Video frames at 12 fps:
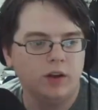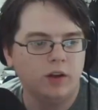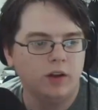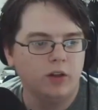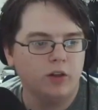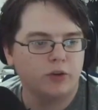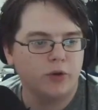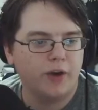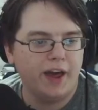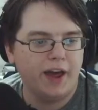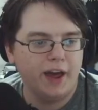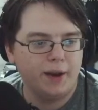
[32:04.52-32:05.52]
Let's go
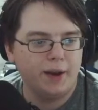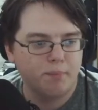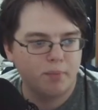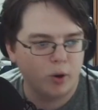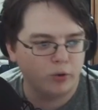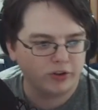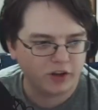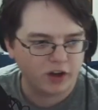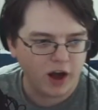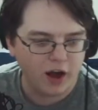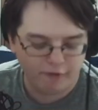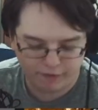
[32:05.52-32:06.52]
ahead and post a
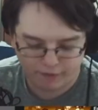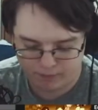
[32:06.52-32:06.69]
comment.